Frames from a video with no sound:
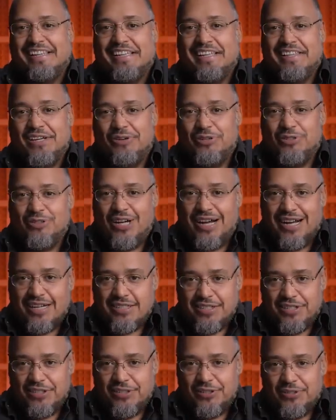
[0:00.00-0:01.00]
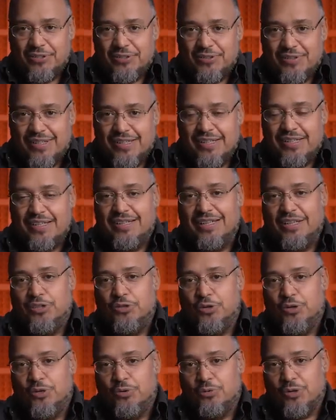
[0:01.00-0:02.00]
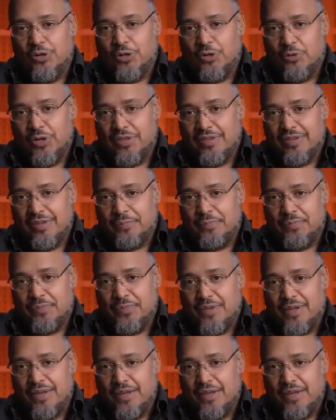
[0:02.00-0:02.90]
they will talk to you, that you can work with them,